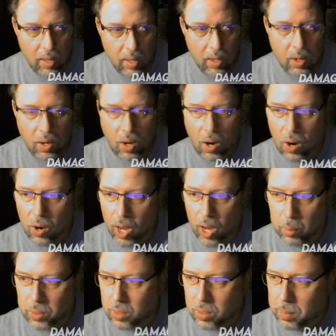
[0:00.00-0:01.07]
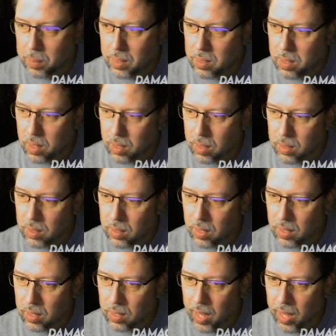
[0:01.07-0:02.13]
are able to be done
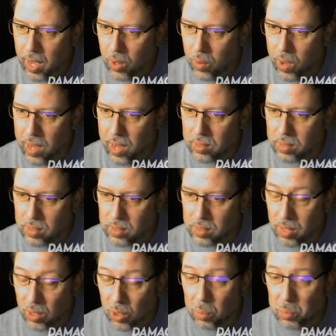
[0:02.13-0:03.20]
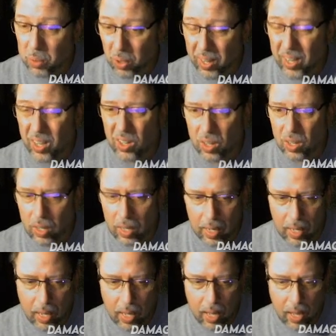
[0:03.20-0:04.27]
now as a single player,
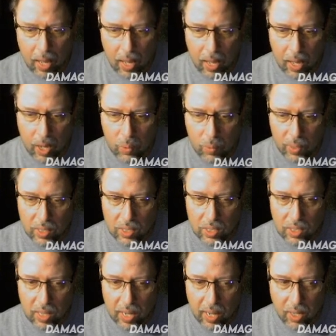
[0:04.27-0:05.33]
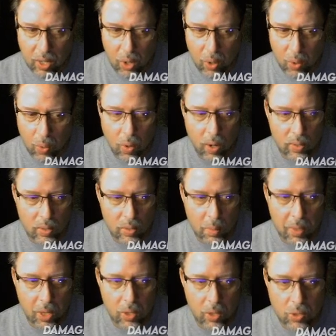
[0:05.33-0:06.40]
which I know on some of the other
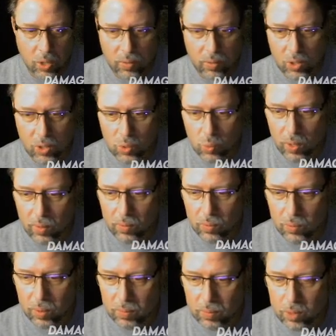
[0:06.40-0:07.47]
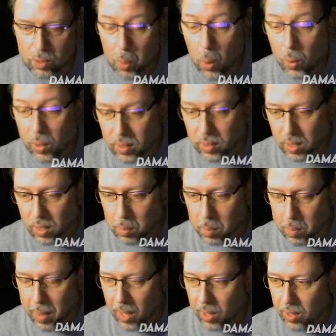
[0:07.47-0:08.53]
servers we've spoken to them
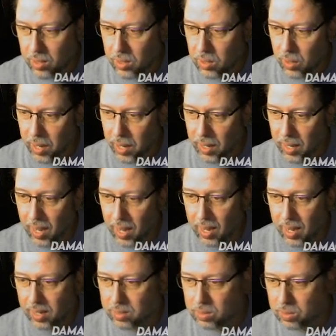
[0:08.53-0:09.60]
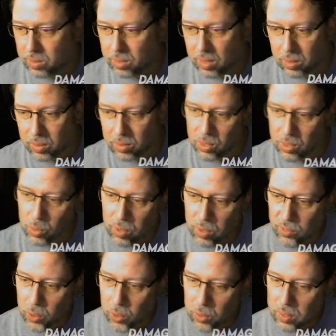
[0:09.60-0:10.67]
about, and they're like, it's too
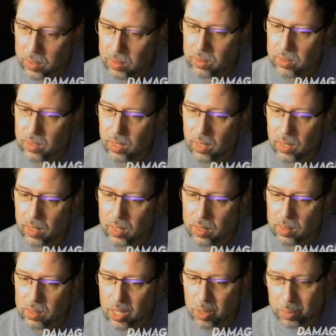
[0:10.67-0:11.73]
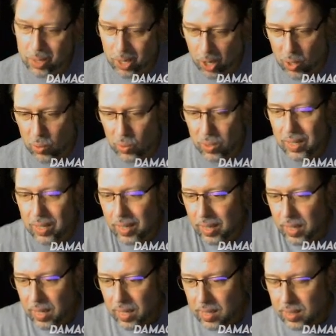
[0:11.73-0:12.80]
difficult. It's a deep code
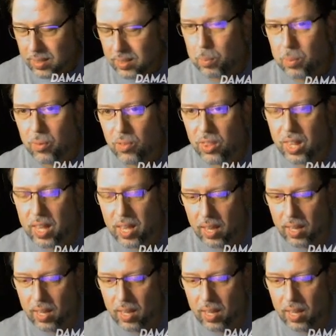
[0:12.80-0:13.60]
type of thing,